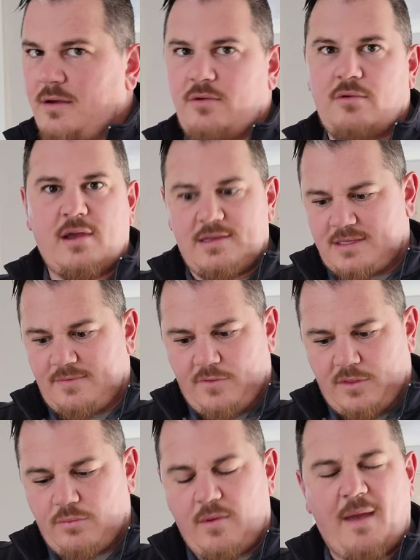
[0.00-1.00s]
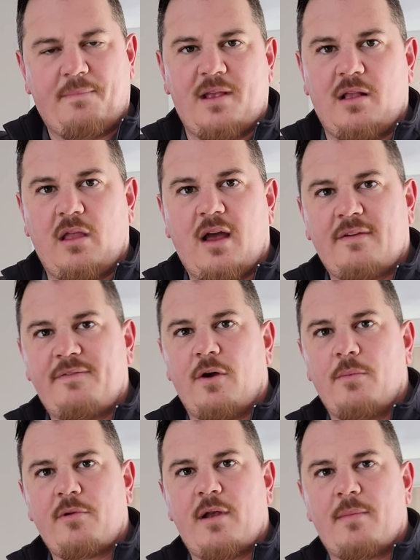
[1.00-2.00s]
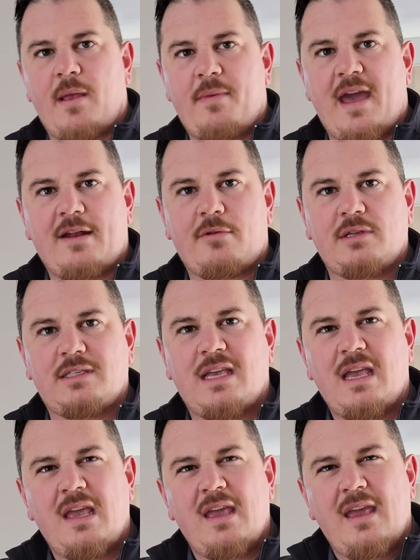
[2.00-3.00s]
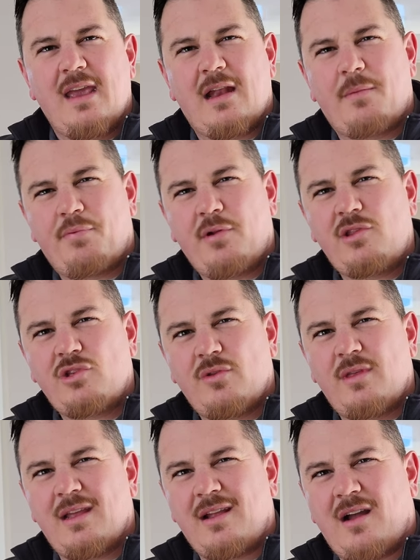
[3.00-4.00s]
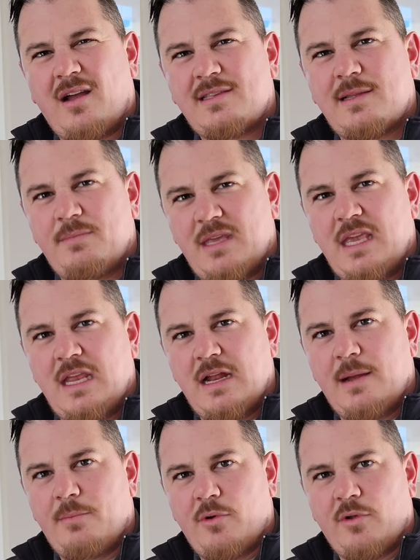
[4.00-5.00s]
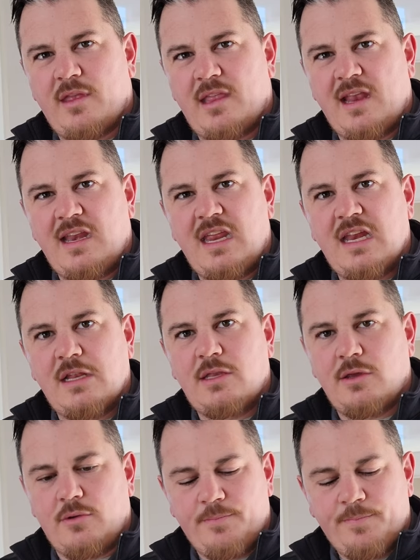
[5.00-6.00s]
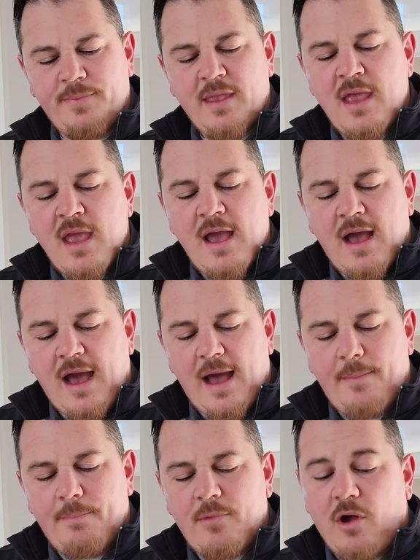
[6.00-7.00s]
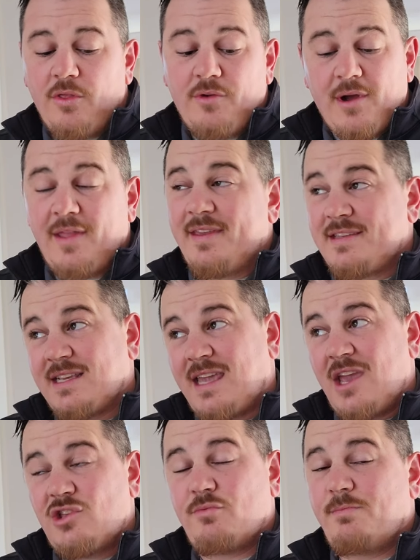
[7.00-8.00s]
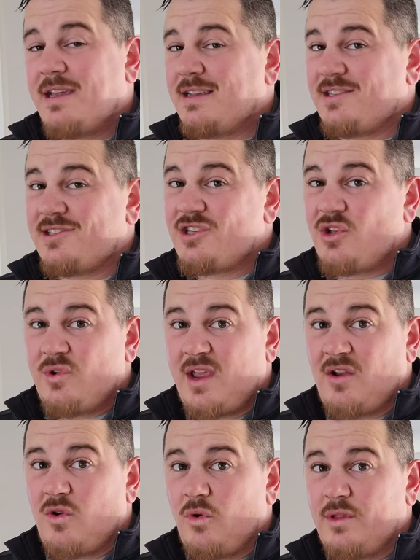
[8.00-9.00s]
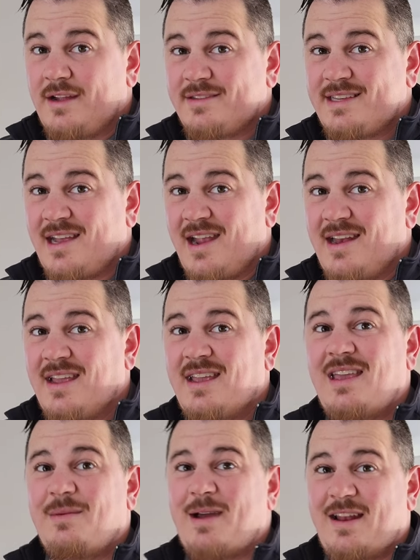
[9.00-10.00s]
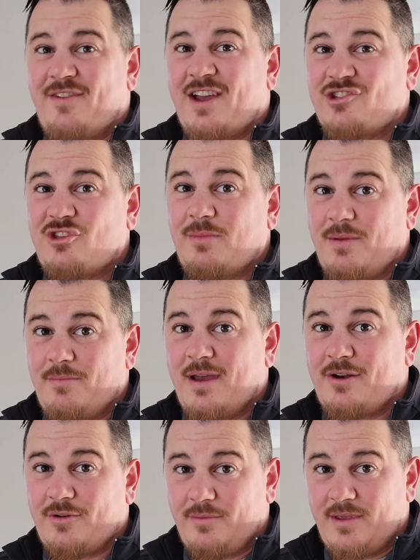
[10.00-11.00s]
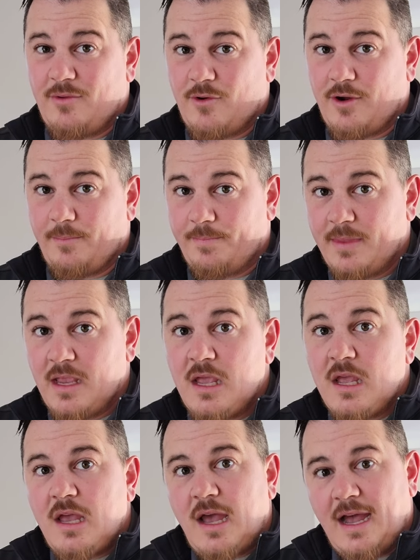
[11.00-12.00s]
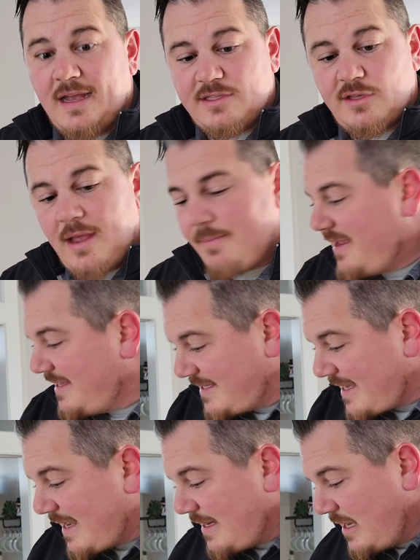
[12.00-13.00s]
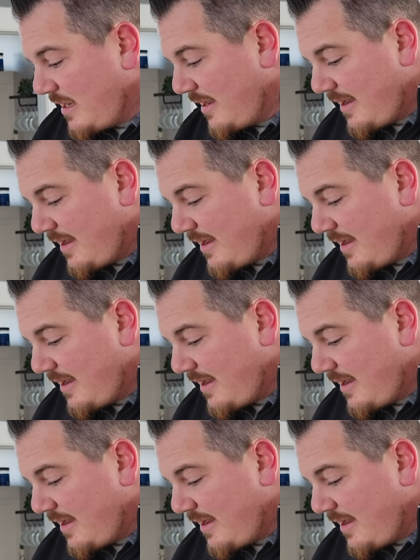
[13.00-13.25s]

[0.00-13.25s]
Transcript: aggressive with wrapping a lot of foam around my batteries, and I'm pretty sure that it caused them to heat up more than they needed to. Um, although on this occasion, because it's so dang cold outside, it might have actually been better to be warm. Uh, so that being said,